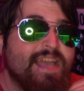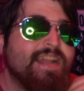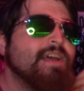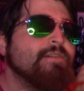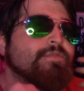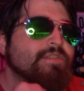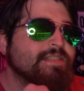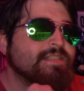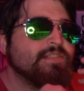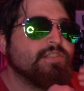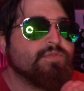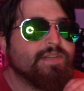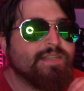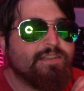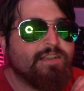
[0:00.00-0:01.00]
and I've listened
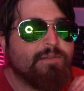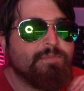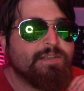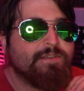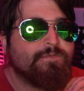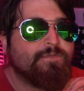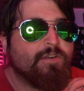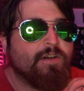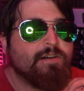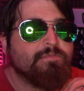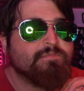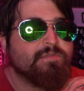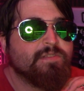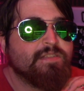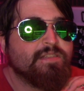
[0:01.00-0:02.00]
to it coming
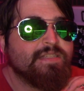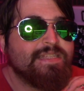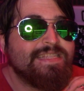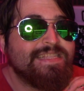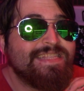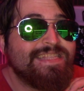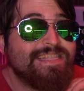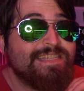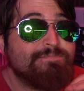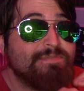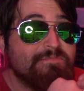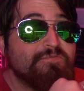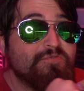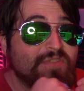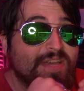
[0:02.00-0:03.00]
from the
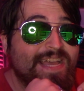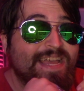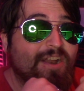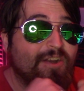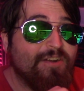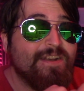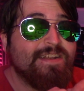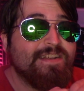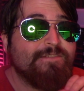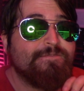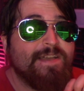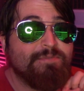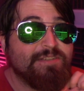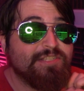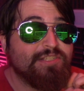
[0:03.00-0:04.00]
people that are in the
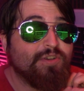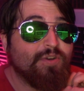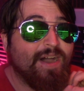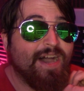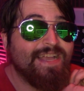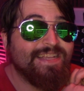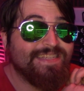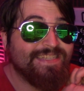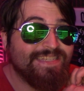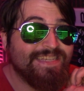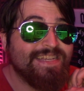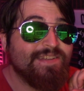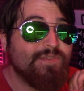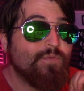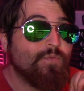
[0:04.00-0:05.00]
family, so I
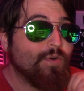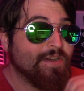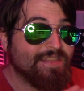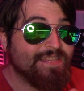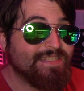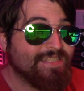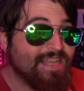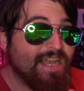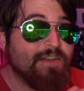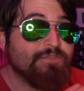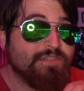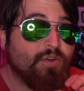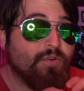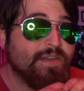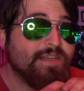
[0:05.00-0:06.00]
get what this guy
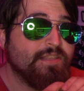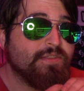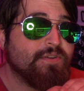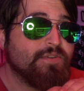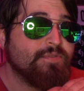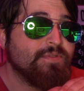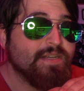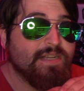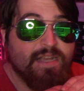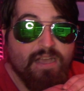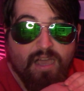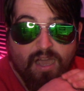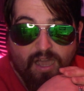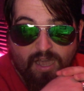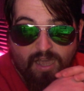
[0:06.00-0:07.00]
was going through.
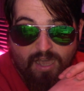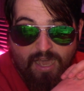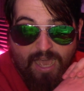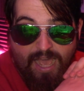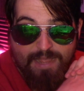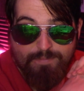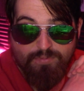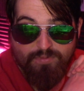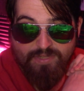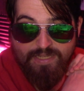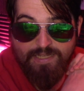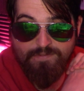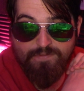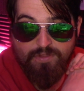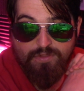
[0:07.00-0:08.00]
Uh, I
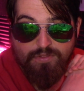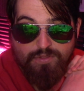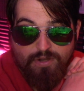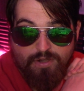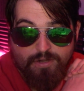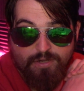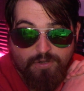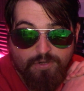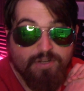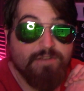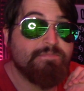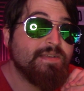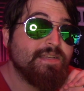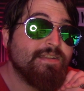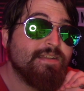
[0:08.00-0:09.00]
believe there could
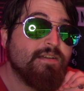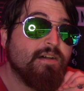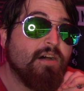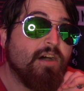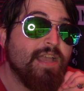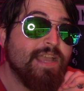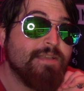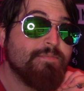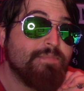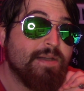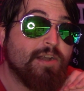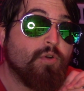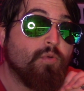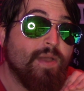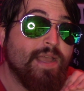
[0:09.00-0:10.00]
have been a
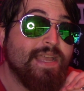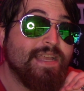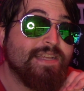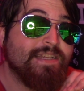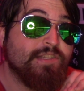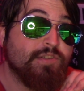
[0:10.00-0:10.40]
better way